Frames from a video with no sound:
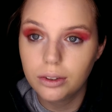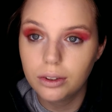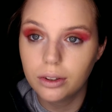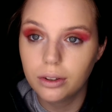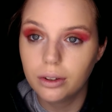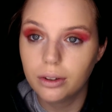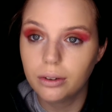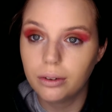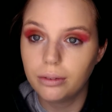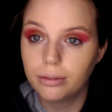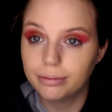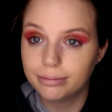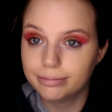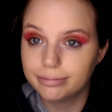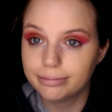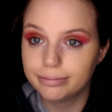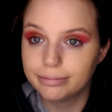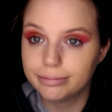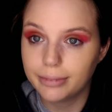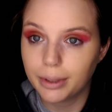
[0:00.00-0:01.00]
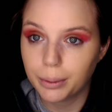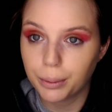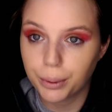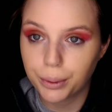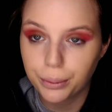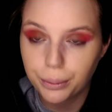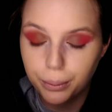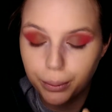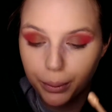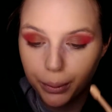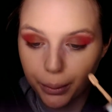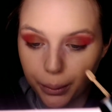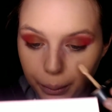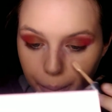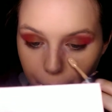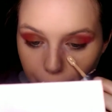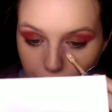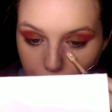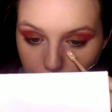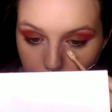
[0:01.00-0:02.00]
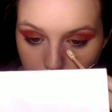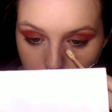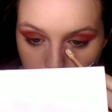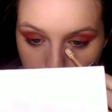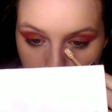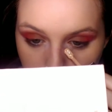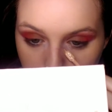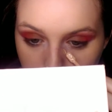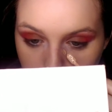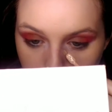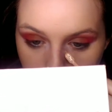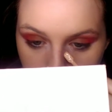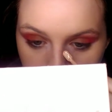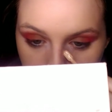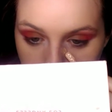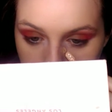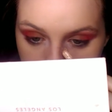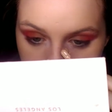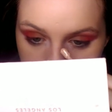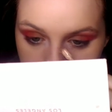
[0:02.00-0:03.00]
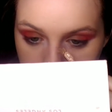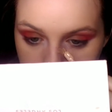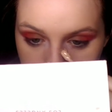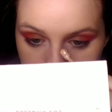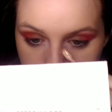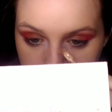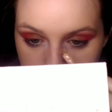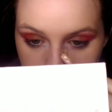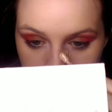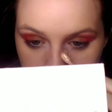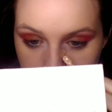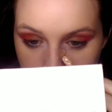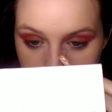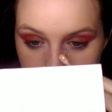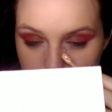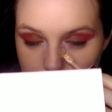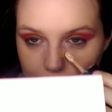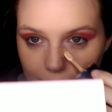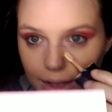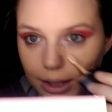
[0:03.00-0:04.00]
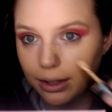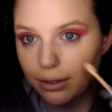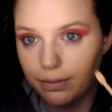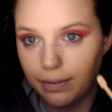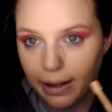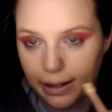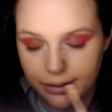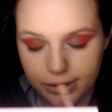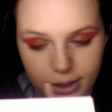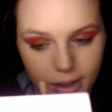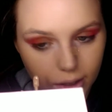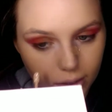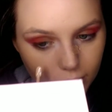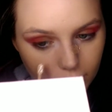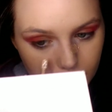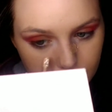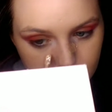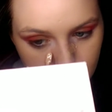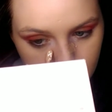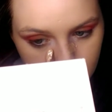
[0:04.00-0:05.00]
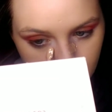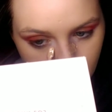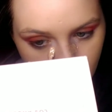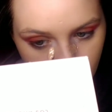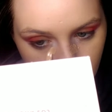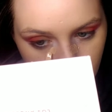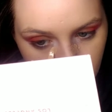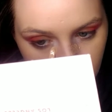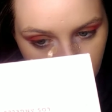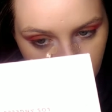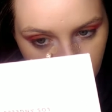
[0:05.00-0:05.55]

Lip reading: So it works a little though, yeah. It's kind of like fasting, essentially.